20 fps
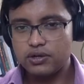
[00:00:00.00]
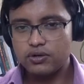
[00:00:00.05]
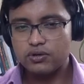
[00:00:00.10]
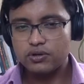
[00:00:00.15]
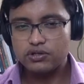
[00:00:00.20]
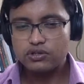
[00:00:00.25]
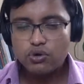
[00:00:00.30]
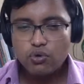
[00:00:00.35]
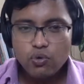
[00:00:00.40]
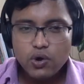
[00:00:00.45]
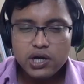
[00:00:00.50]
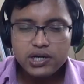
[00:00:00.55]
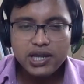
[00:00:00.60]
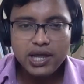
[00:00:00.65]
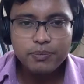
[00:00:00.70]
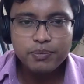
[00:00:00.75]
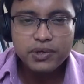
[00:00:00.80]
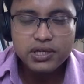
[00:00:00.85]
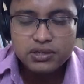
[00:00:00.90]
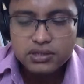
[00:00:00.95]
Okay, so what
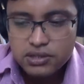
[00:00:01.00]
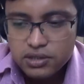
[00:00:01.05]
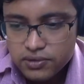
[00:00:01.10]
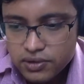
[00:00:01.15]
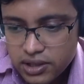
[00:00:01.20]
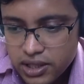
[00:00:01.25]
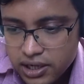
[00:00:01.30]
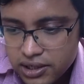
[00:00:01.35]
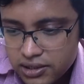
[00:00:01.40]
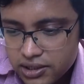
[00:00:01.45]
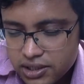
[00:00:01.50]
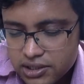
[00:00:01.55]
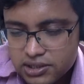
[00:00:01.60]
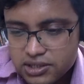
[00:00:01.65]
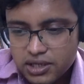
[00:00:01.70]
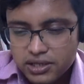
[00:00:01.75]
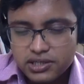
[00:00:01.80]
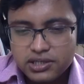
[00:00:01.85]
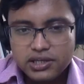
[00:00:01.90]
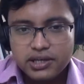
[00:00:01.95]
happens then
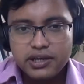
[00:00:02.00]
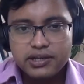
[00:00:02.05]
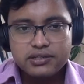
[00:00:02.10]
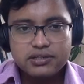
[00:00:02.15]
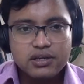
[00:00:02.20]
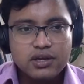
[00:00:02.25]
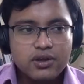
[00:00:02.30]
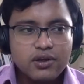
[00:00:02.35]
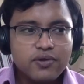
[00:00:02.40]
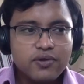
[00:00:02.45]
in such case?